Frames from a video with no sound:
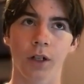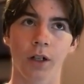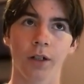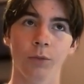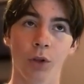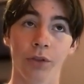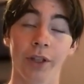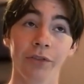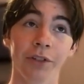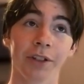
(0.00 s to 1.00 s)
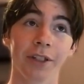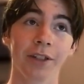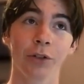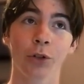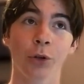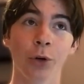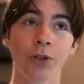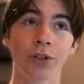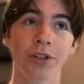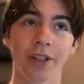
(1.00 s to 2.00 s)
Well, definitely the
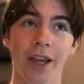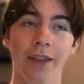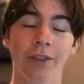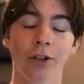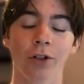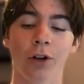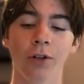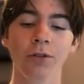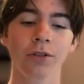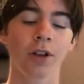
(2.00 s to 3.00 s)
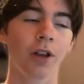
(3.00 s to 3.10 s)
courses and the calls.